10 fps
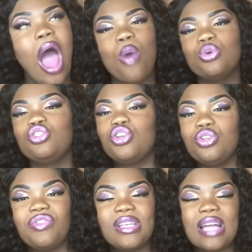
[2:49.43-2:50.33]
I was
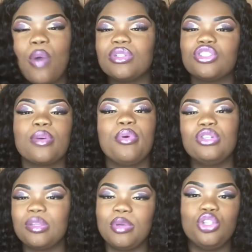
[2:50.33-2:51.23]
doing things that I wasn't
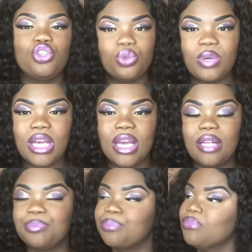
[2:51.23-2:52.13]
supposed to be
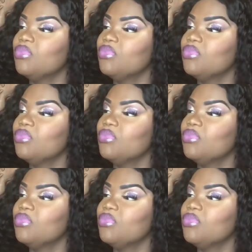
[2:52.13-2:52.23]
doing.